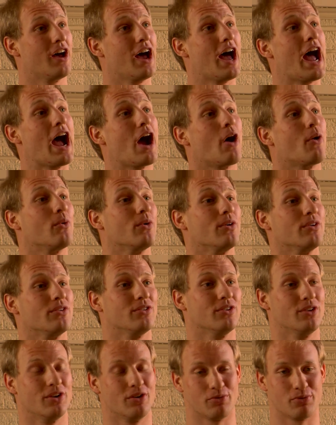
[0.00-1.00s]

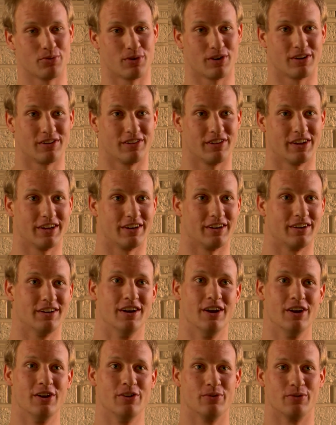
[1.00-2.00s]
hours of work later
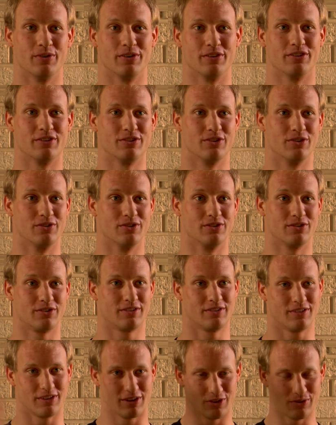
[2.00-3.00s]
when students
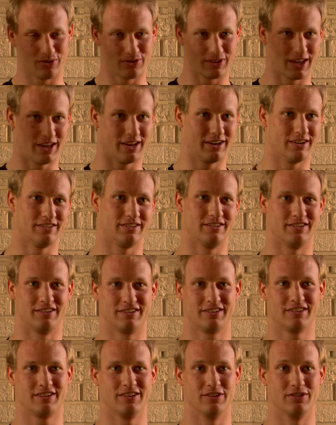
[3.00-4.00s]
use that as an
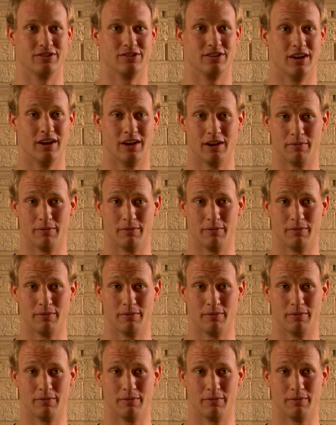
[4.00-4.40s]
excuse.